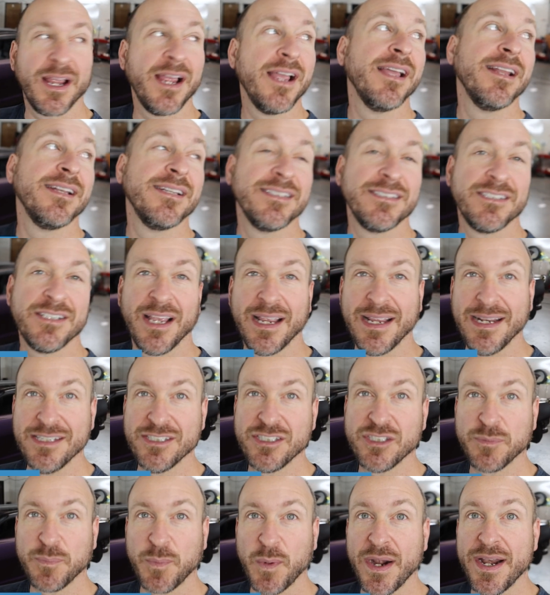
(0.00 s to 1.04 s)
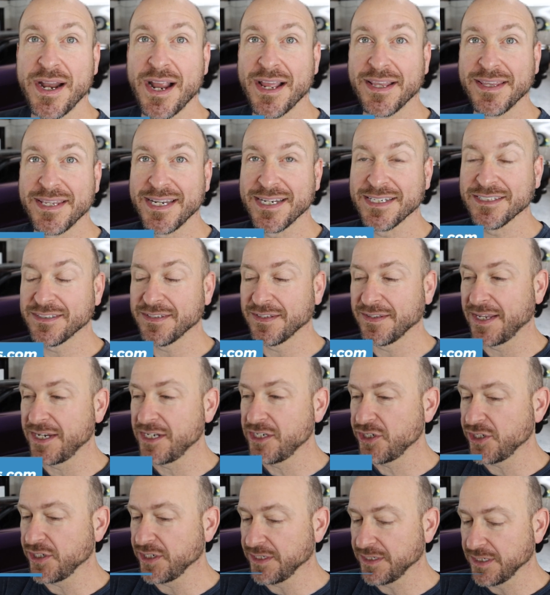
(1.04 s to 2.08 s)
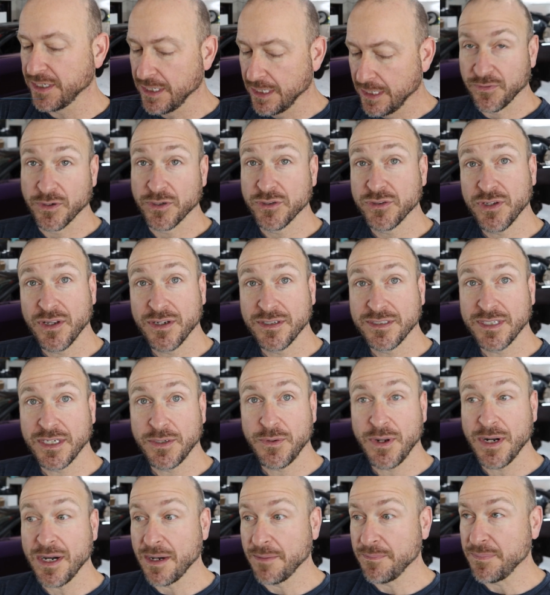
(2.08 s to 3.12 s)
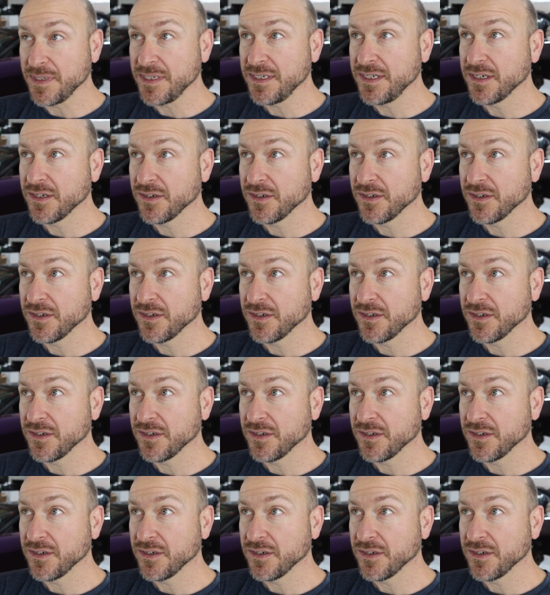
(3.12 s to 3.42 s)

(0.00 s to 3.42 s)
and spray on the insulation for as long as I want. I've been